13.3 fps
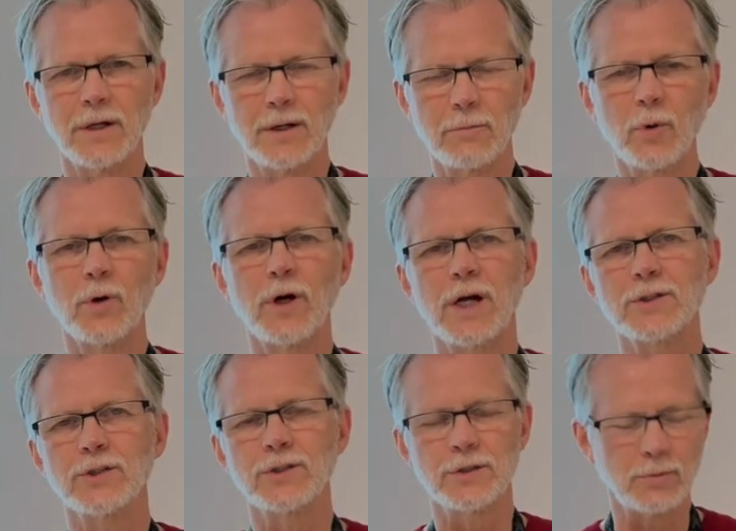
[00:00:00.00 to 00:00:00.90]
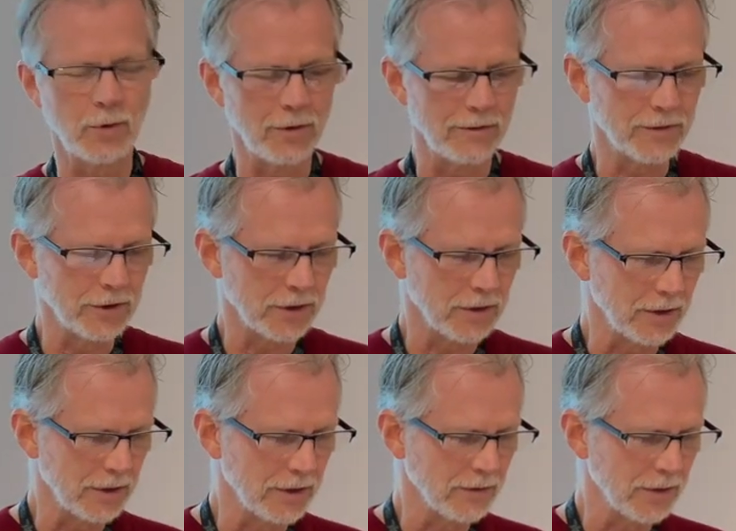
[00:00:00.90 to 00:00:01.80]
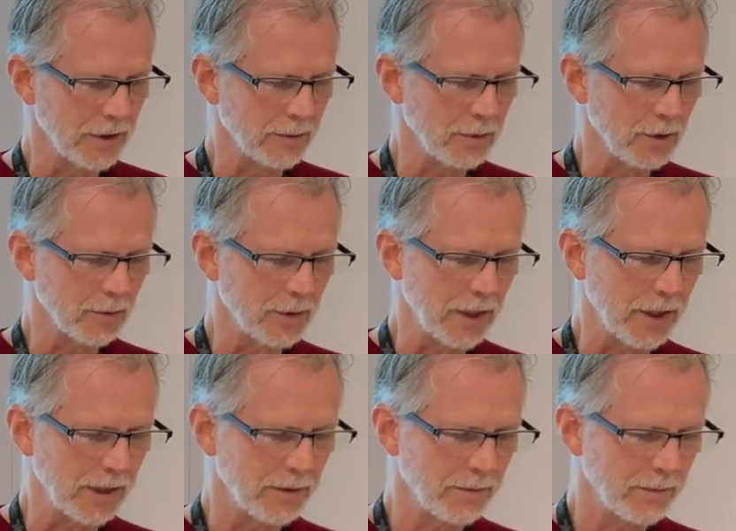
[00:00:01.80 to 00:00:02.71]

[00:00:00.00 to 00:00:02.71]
more oxygen more efficiently, the hemoglobin A.